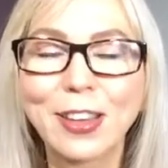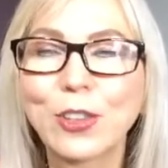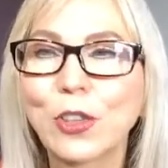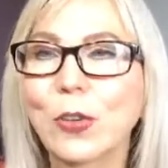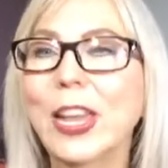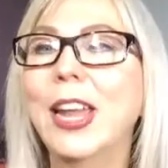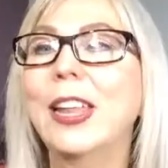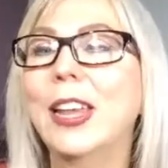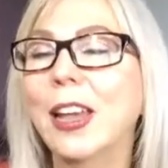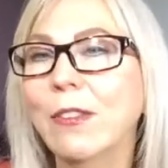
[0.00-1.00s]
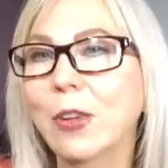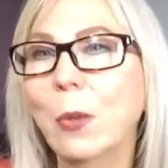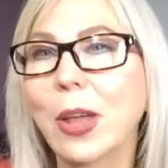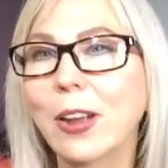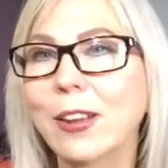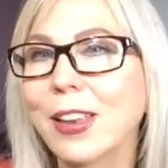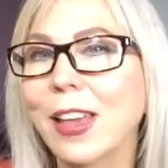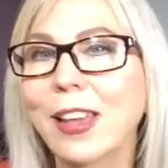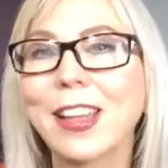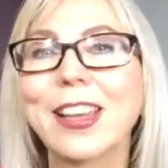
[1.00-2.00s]
So Katie, everywhere
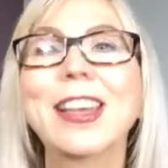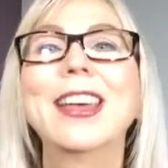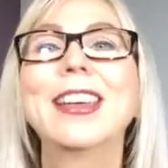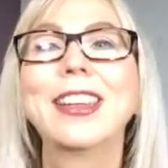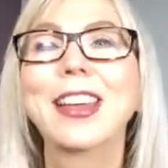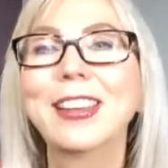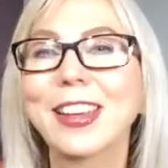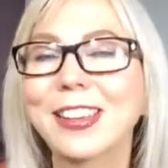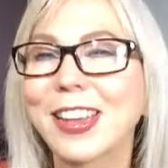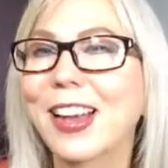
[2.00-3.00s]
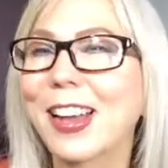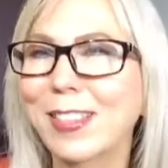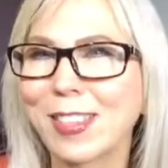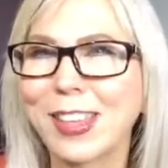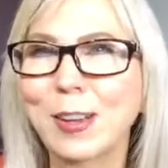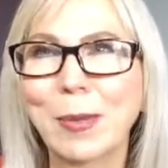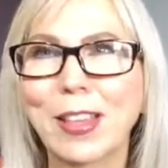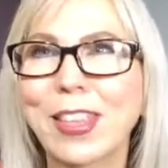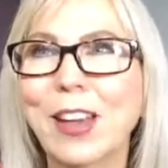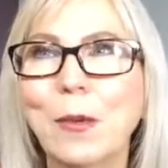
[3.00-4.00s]
and yeah, I had to think
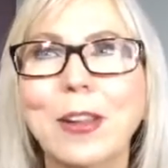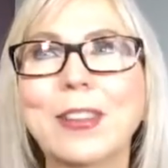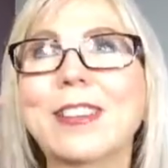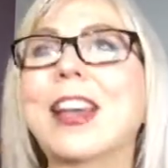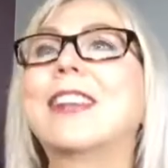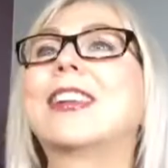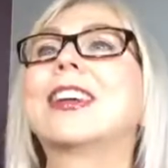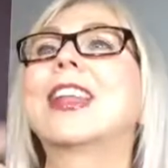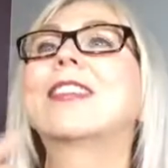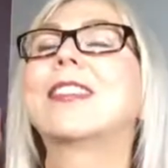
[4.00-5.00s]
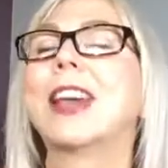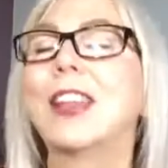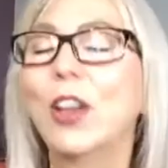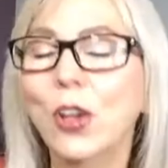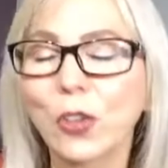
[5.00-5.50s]
about that one because I had to connect to that.